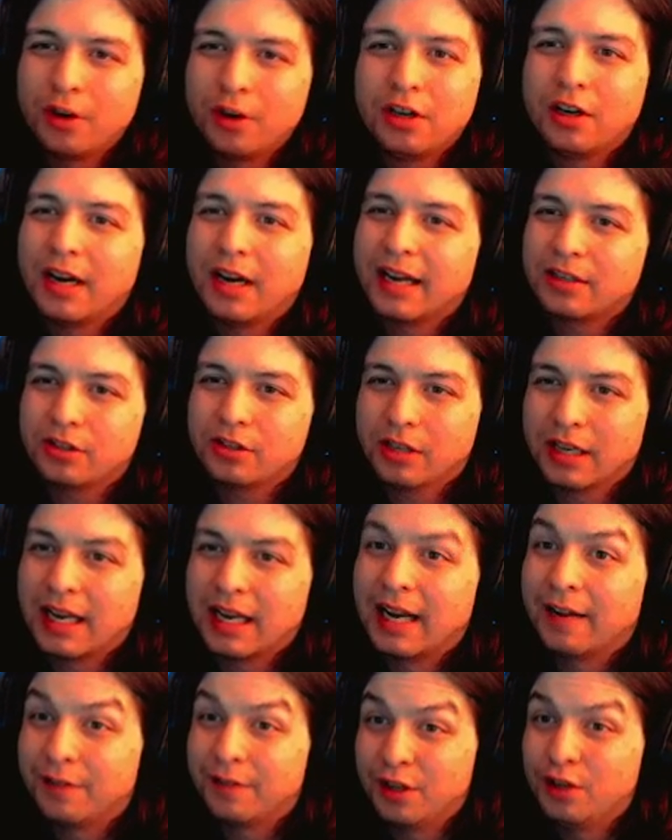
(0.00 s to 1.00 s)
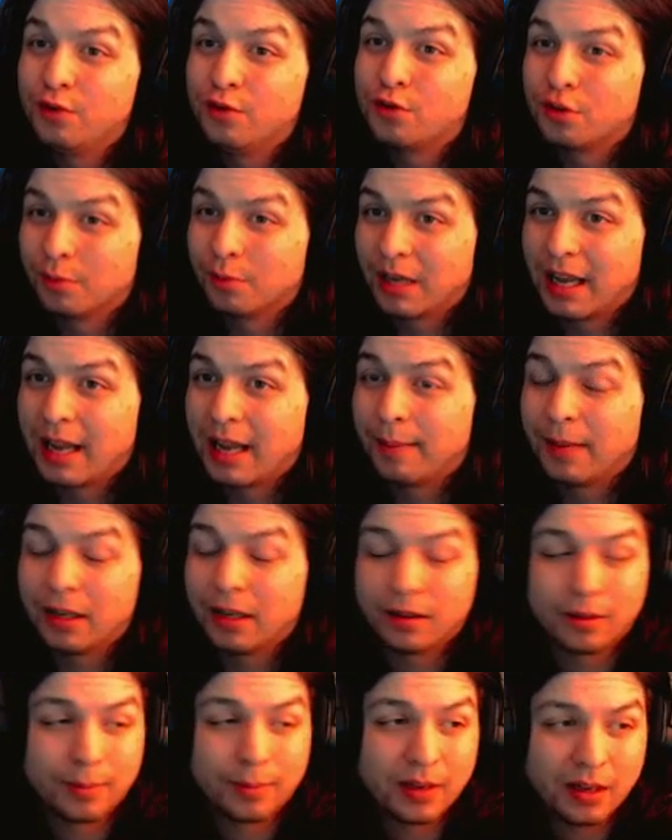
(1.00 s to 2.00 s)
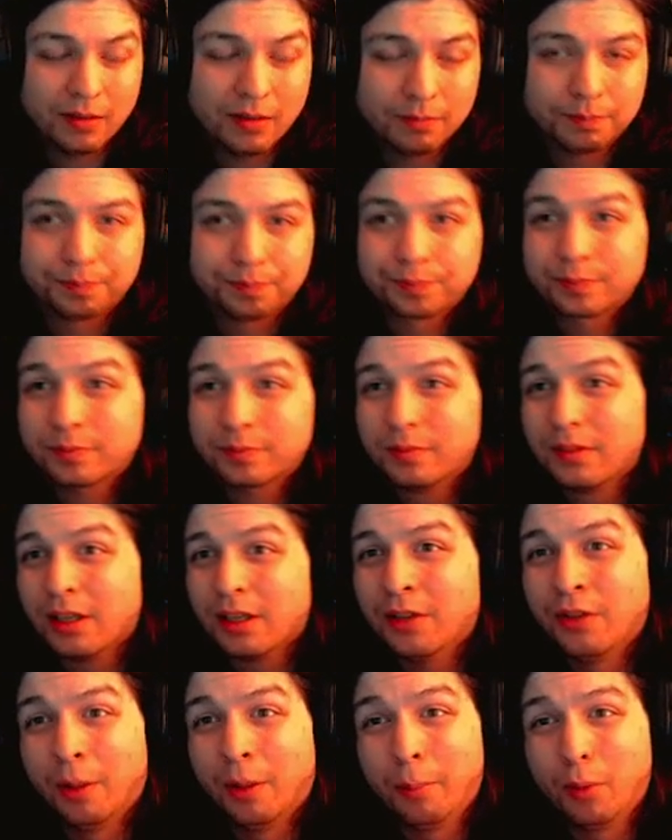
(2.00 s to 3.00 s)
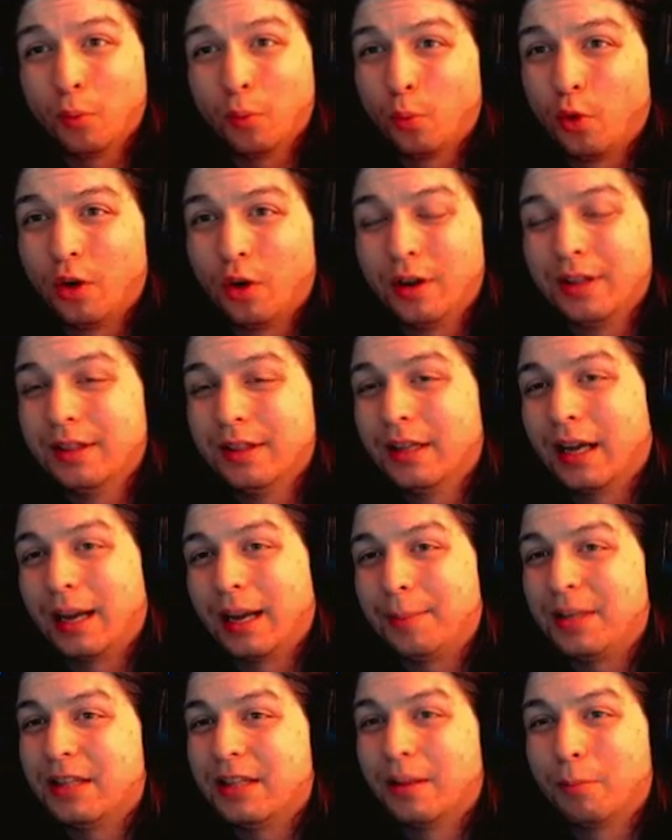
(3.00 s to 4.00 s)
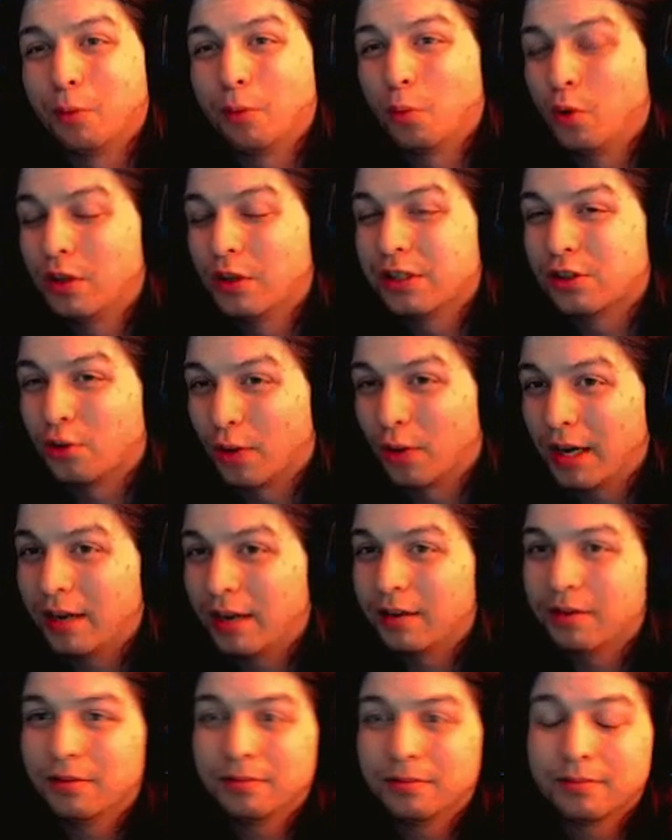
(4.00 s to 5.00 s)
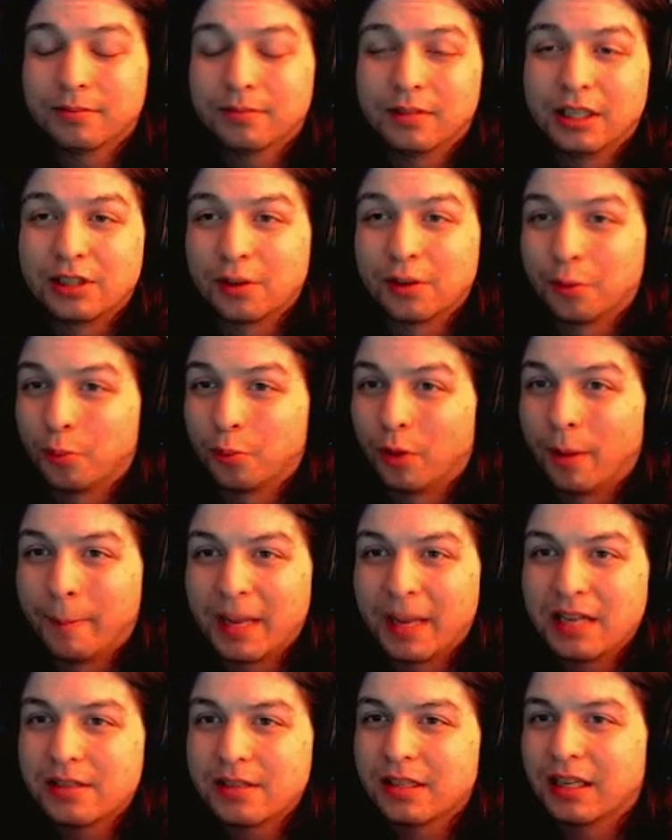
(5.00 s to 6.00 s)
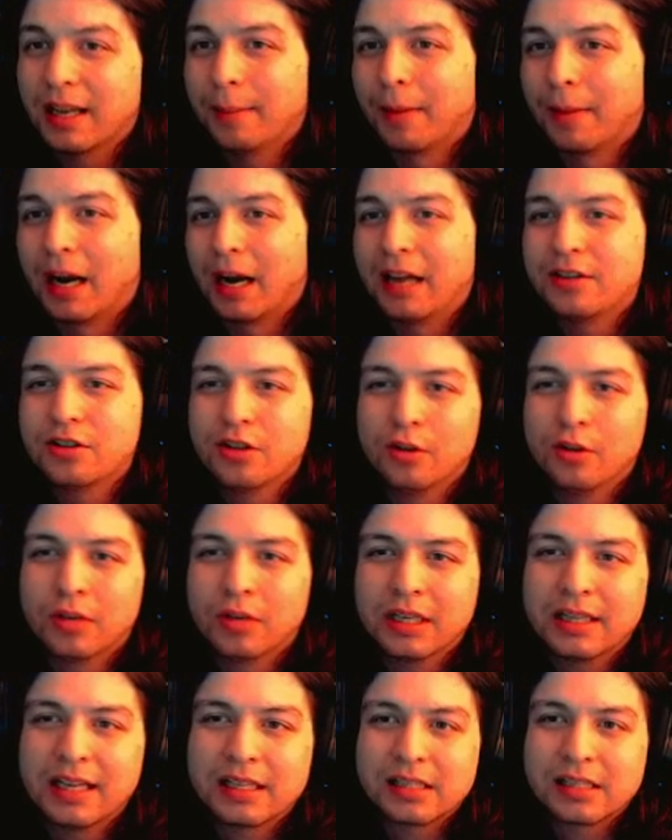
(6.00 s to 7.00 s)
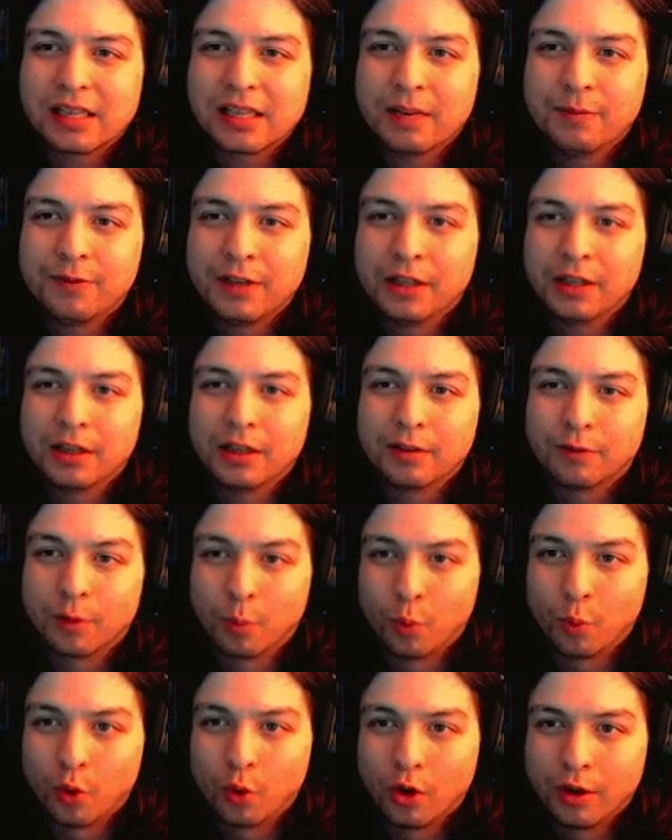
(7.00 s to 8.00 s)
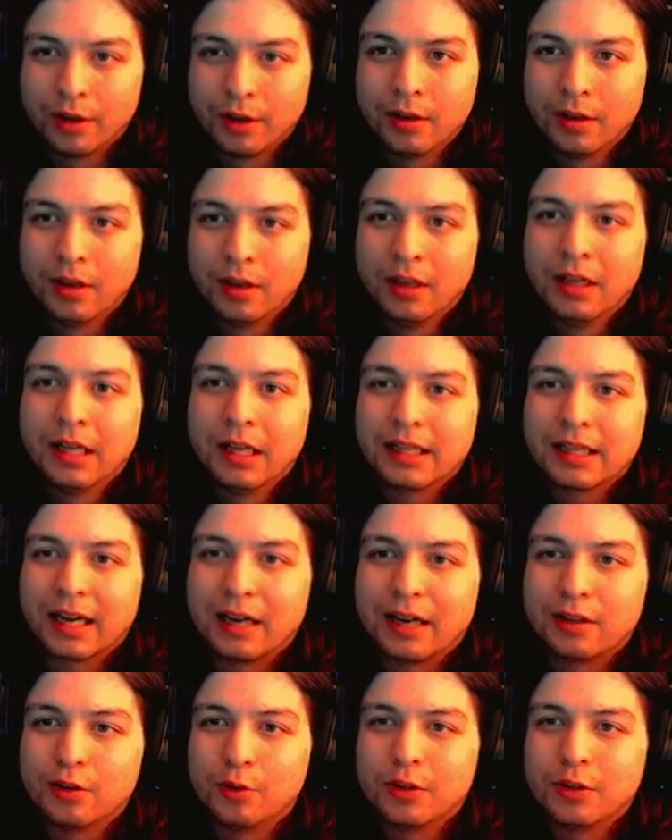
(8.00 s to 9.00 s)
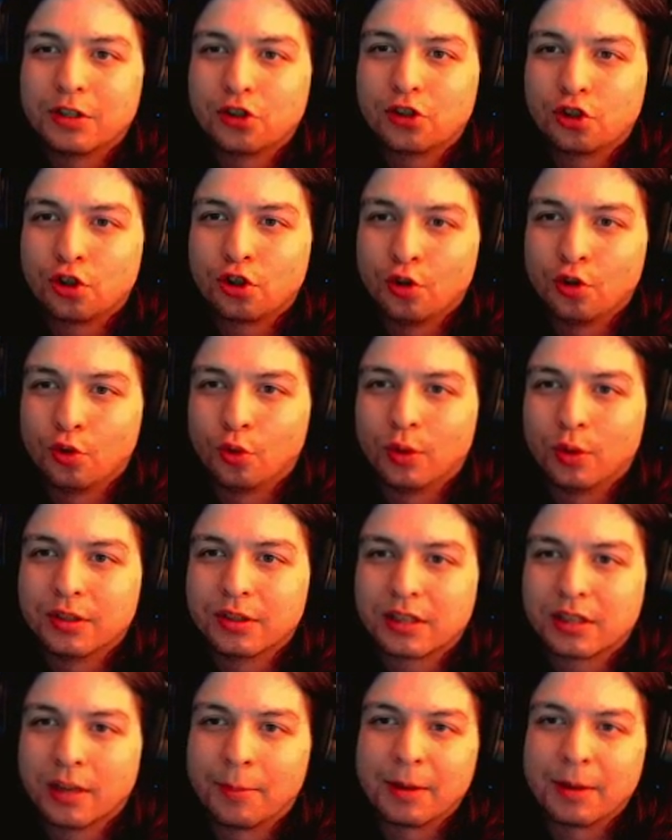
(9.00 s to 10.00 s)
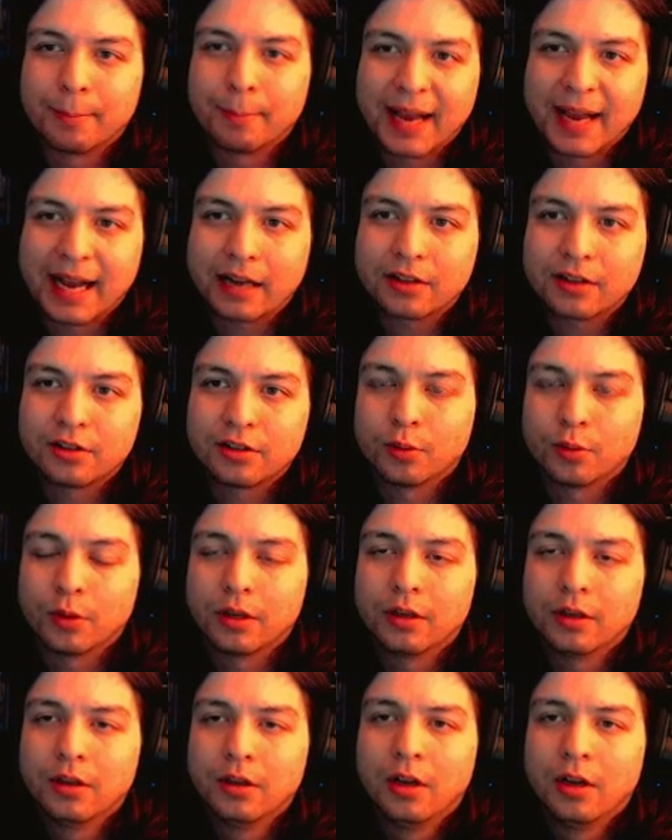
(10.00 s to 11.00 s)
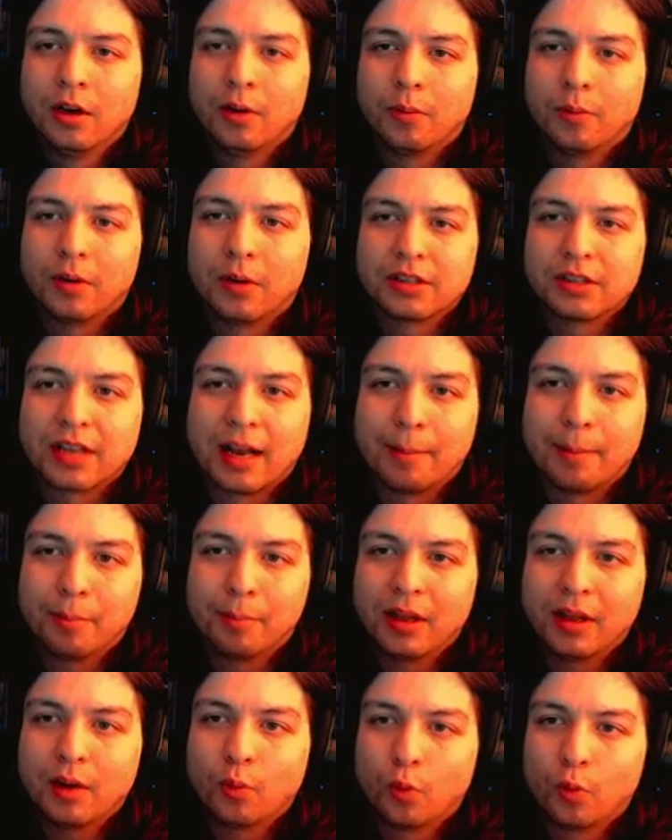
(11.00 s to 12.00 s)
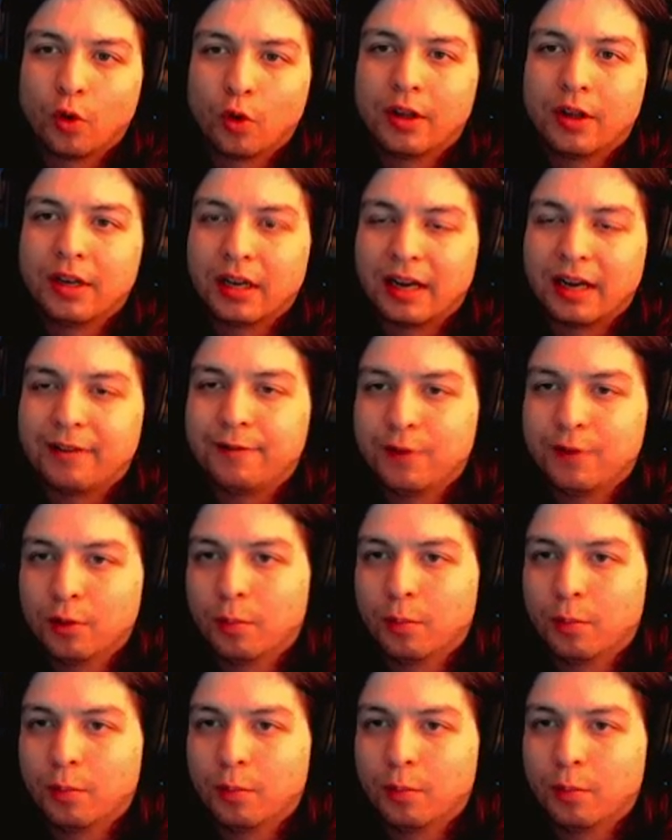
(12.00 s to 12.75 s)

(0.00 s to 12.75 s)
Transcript: you're actually going to have to do some gaming to beat. Number 1, I mean, number 1's great. It's an amazing game, but I just don't get that same feeling from 1 that I do as 2, is coming back to it. Whereas I'm playing 1, I feel